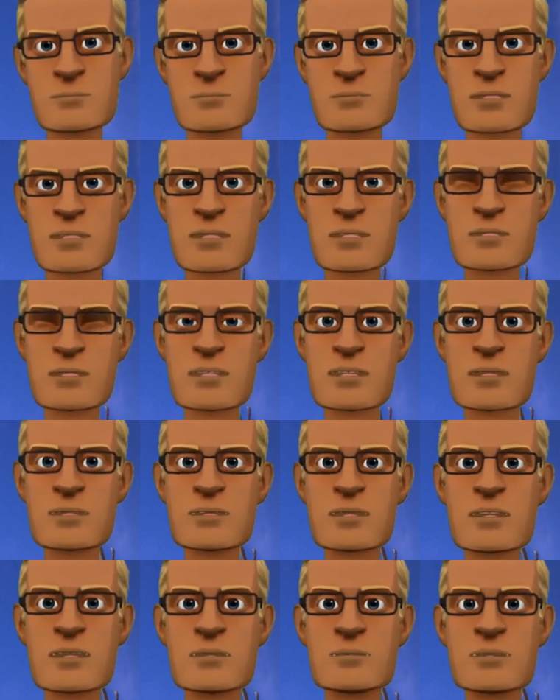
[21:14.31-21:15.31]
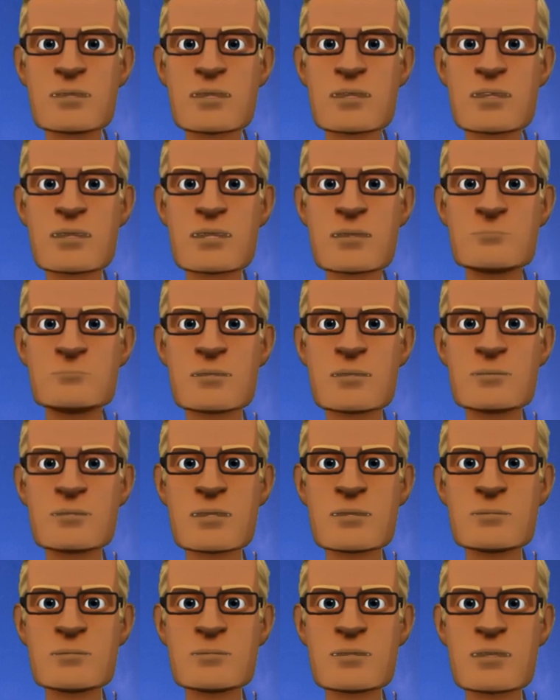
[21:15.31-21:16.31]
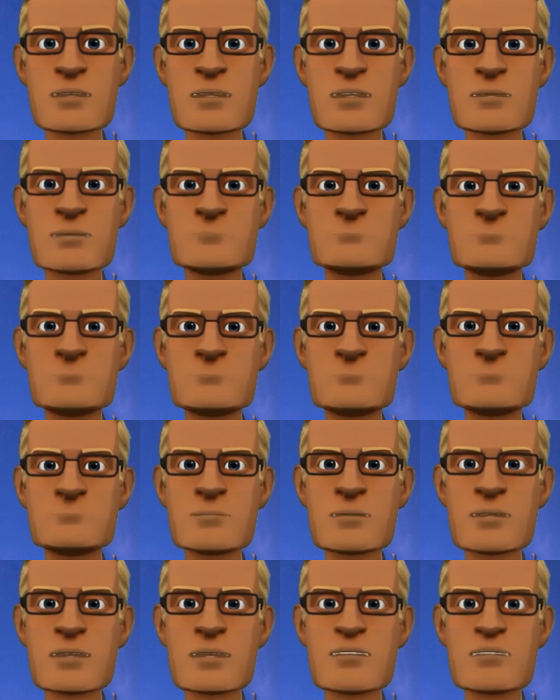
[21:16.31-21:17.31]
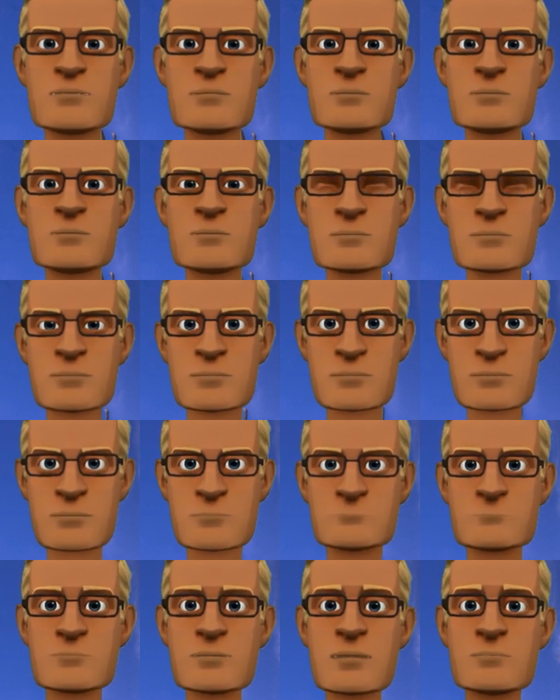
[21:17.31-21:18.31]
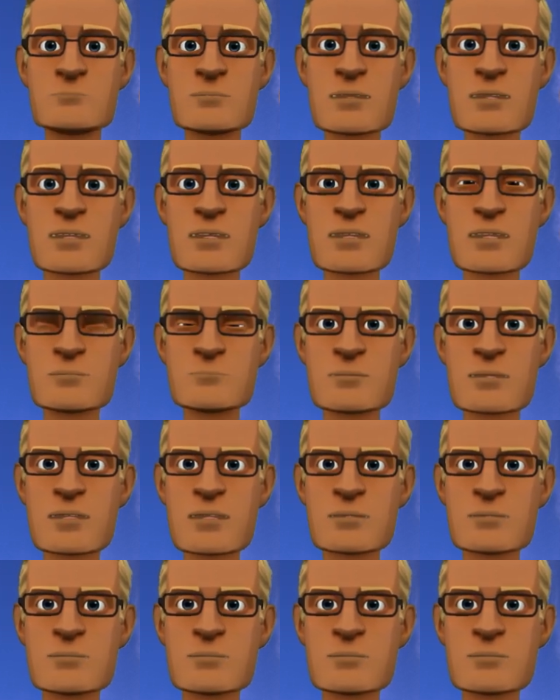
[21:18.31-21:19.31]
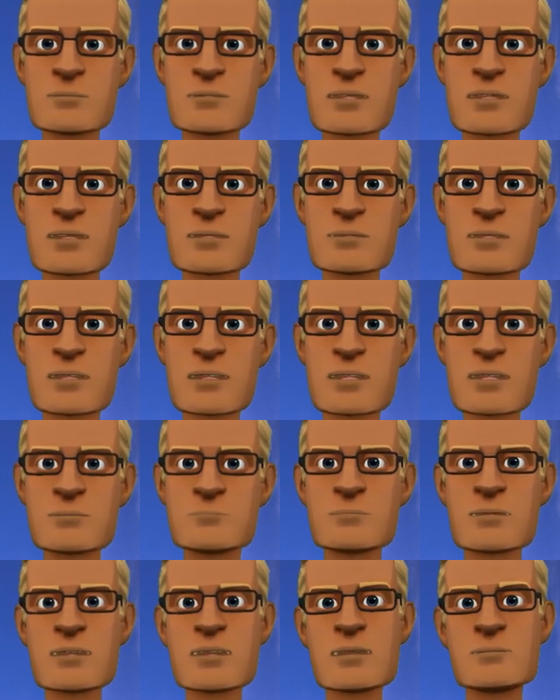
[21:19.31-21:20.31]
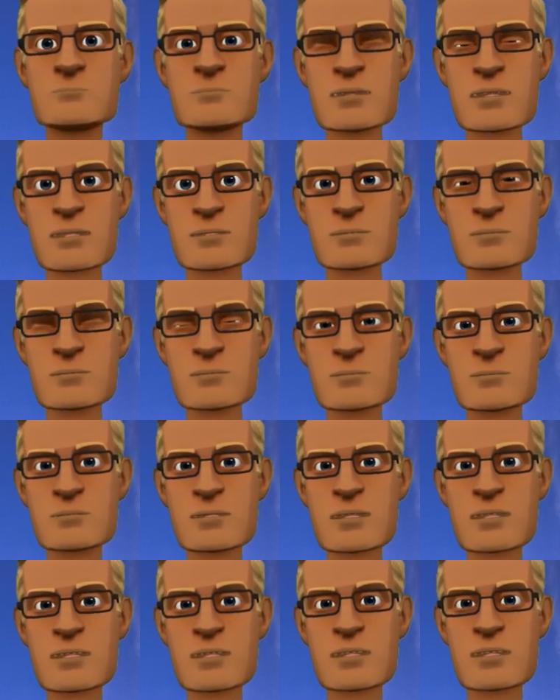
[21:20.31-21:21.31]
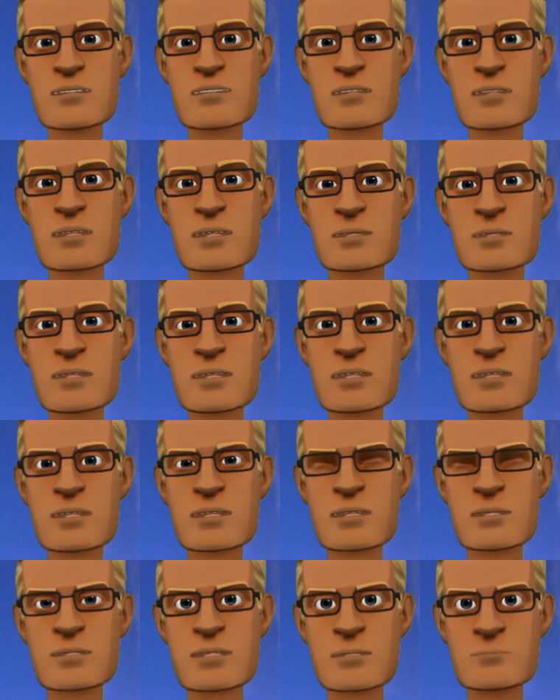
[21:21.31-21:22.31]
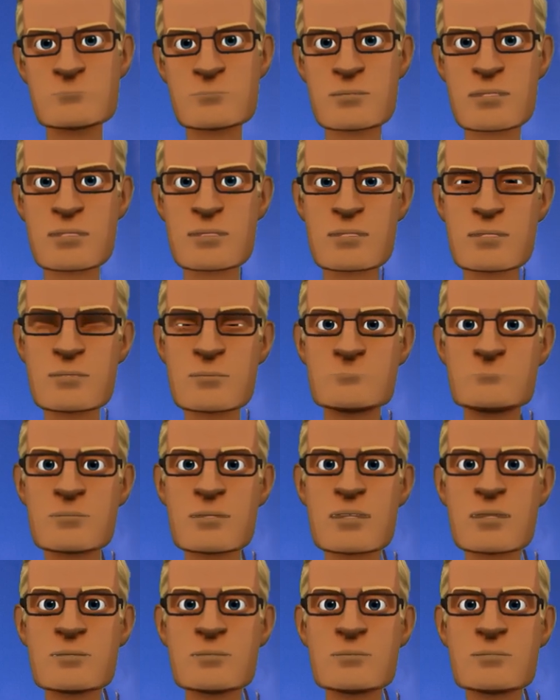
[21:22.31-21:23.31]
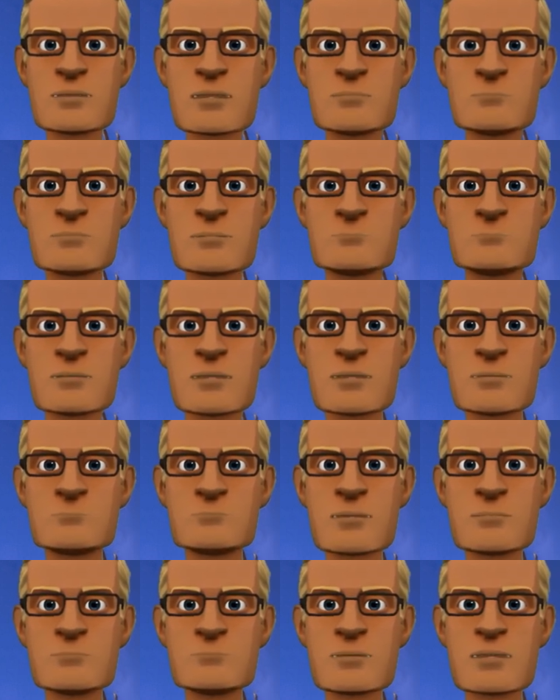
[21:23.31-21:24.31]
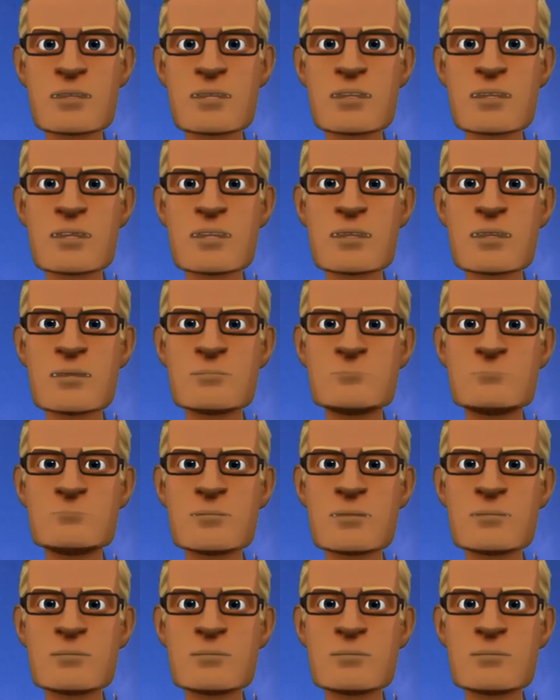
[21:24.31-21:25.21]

who, for the first time, declares his love towards his girlfriend. That's a special moment. And he tells her, I appreciate you. I've come to love you.